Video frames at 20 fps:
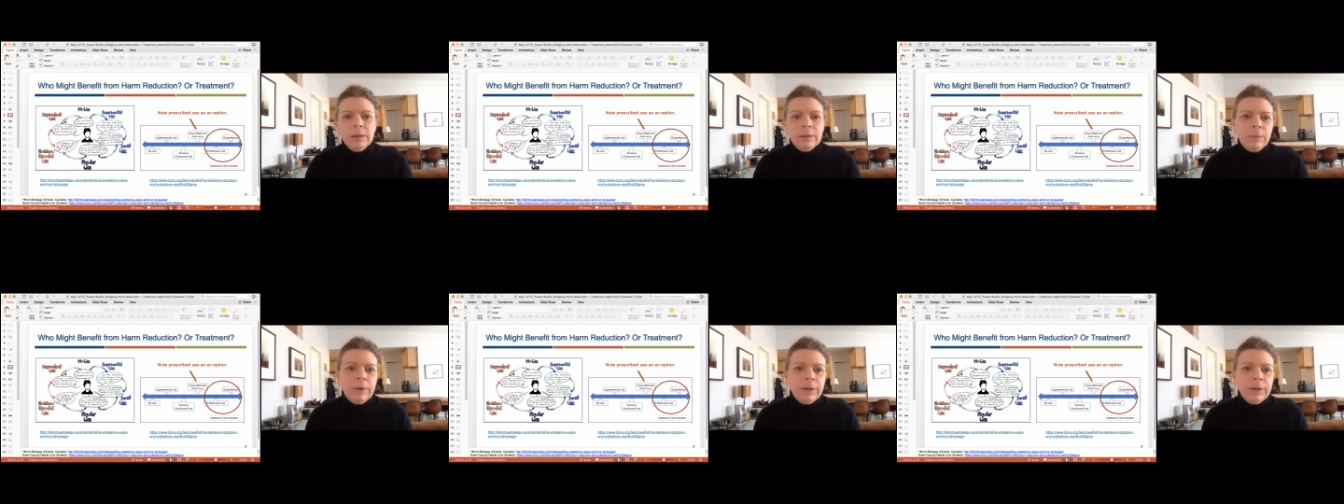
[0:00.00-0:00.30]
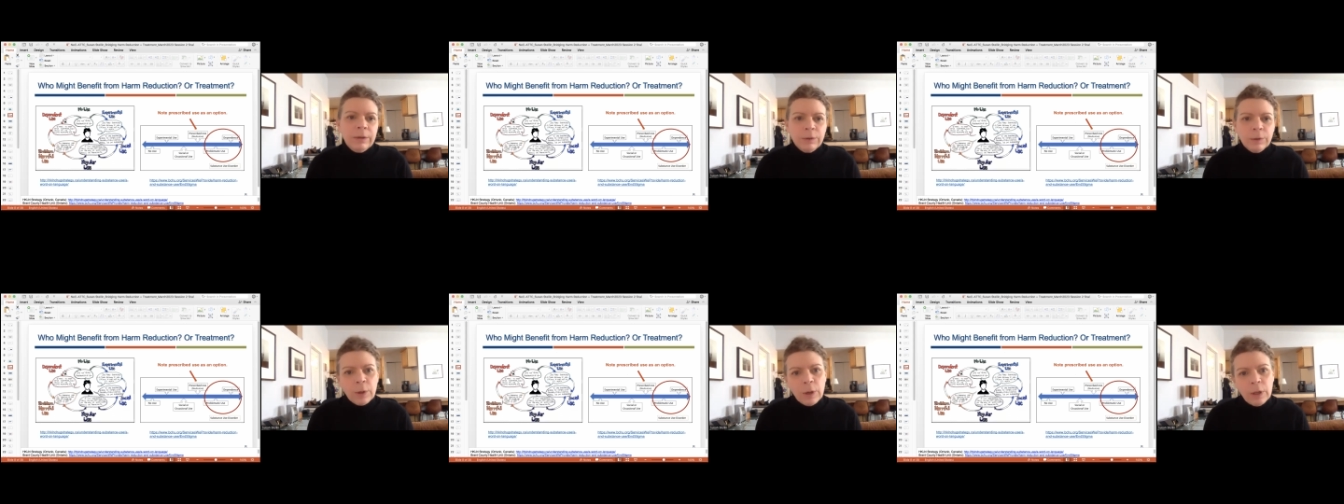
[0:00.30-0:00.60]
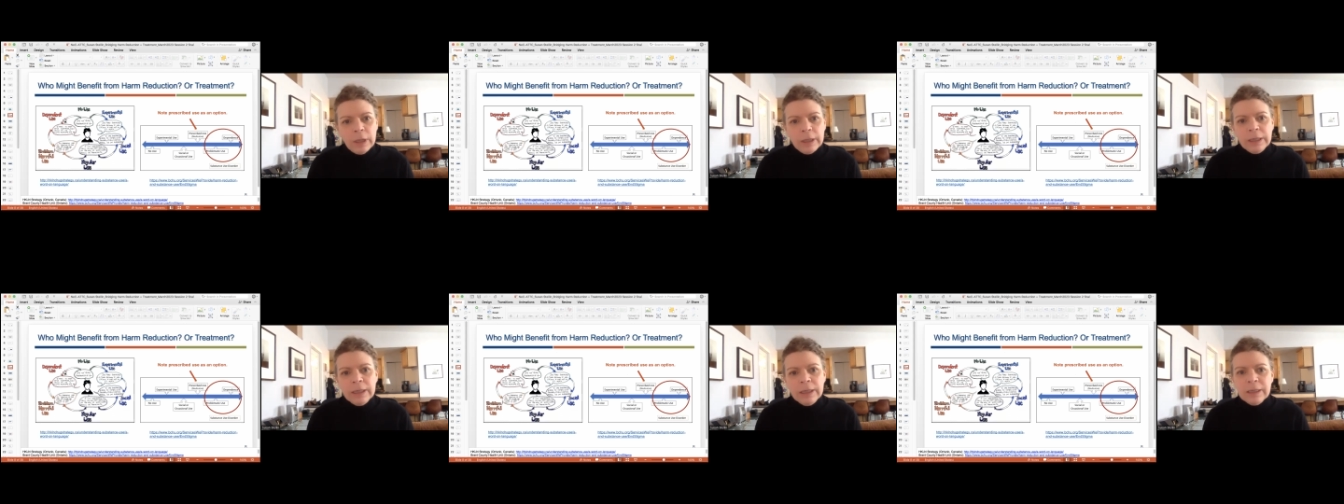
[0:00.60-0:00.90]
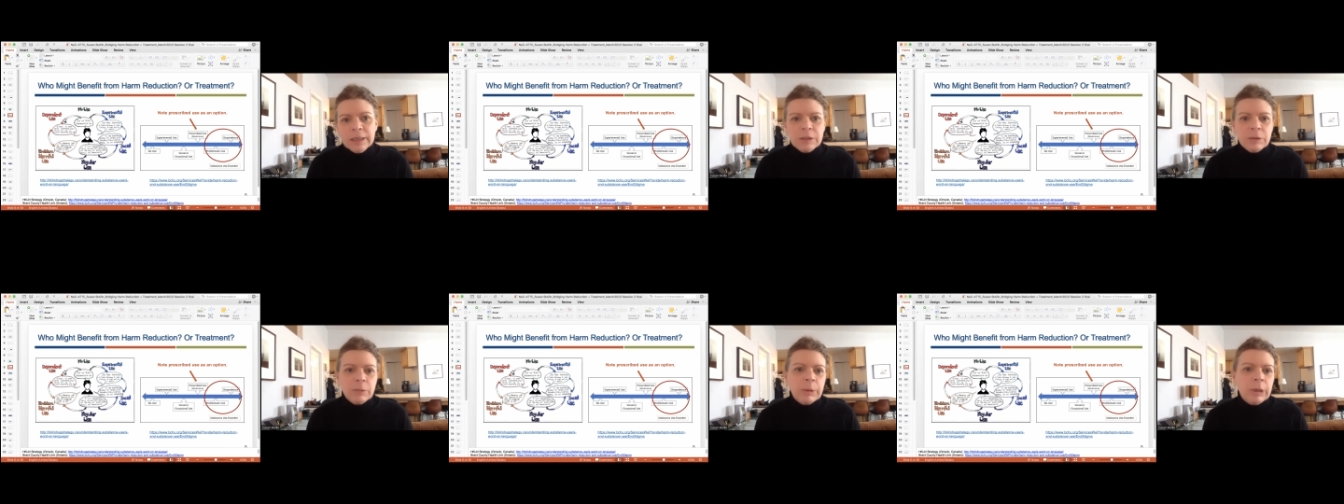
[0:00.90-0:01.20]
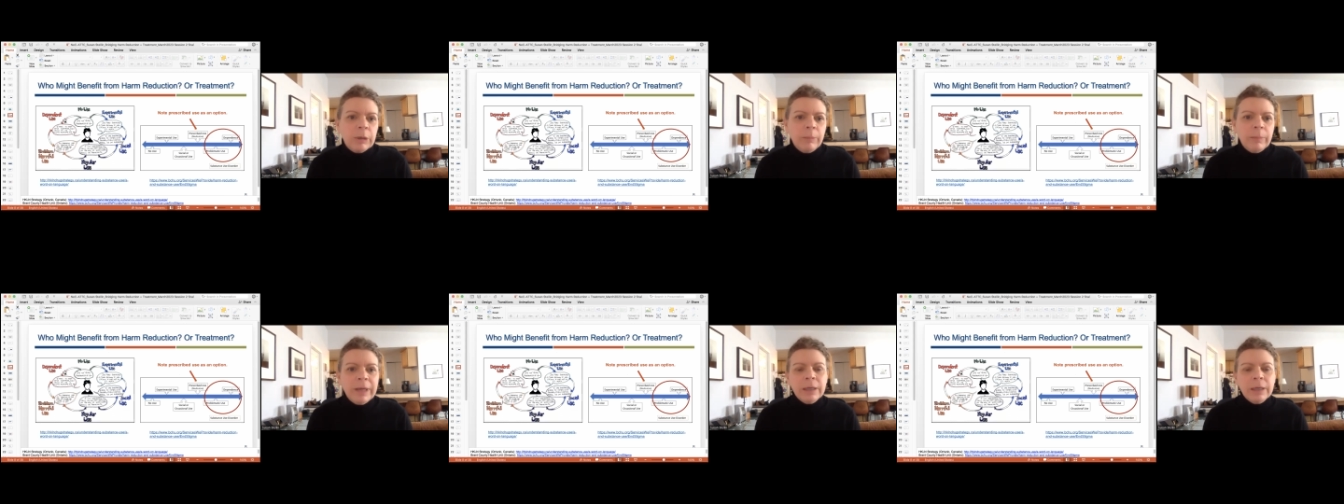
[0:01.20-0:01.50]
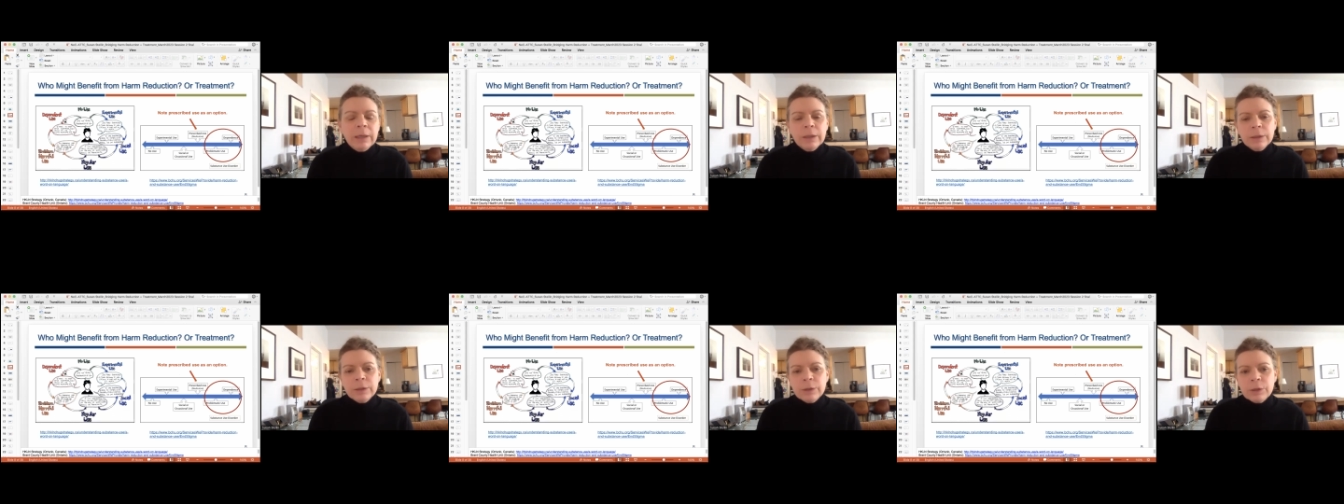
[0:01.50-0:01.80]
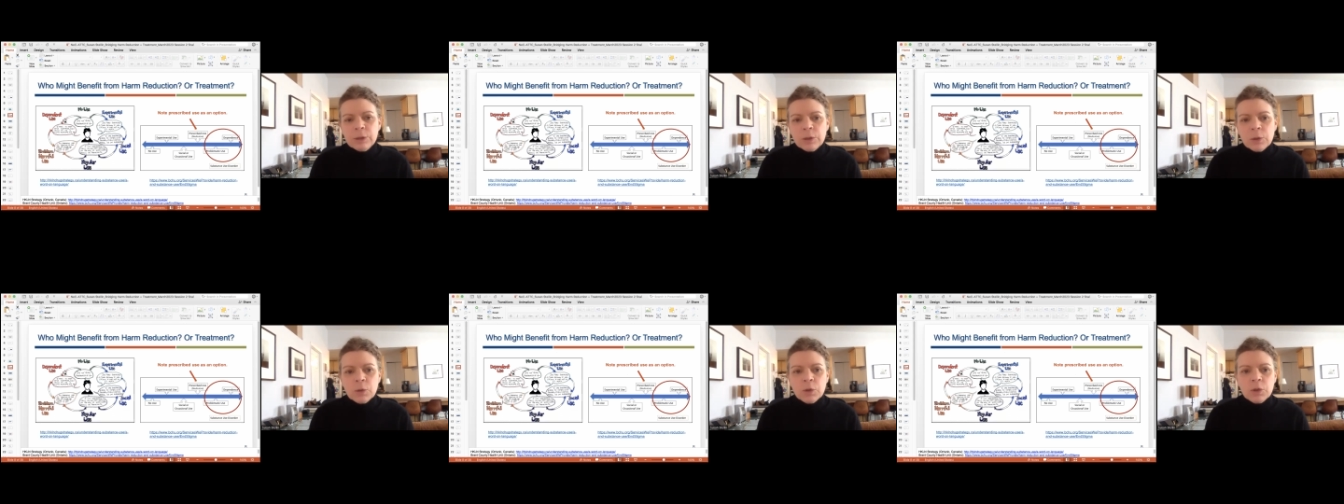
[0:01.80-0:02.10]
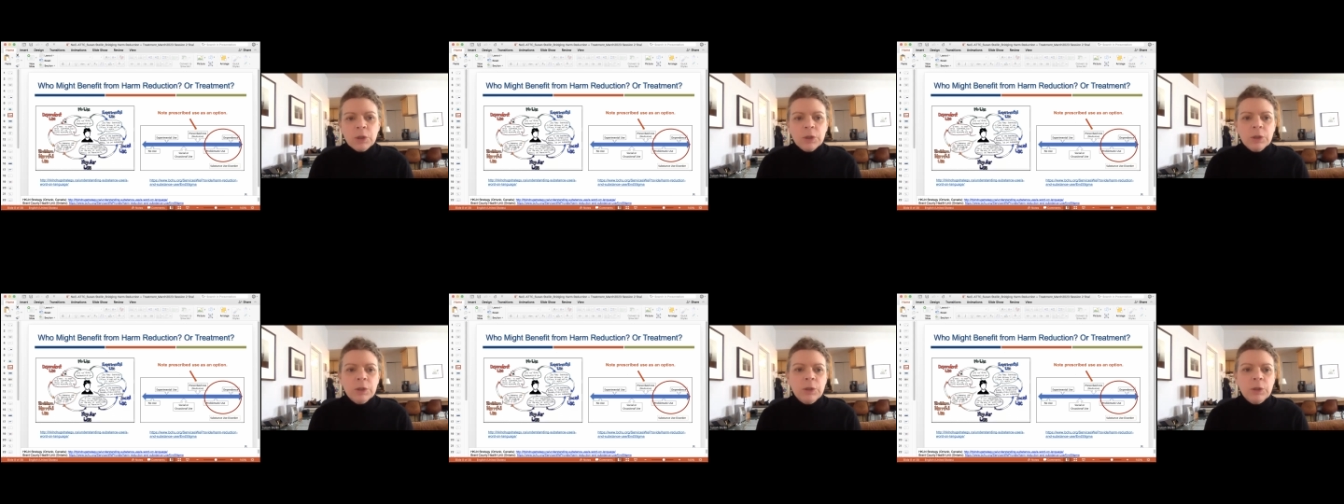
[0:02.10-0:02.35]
whether you're calling it experimental or social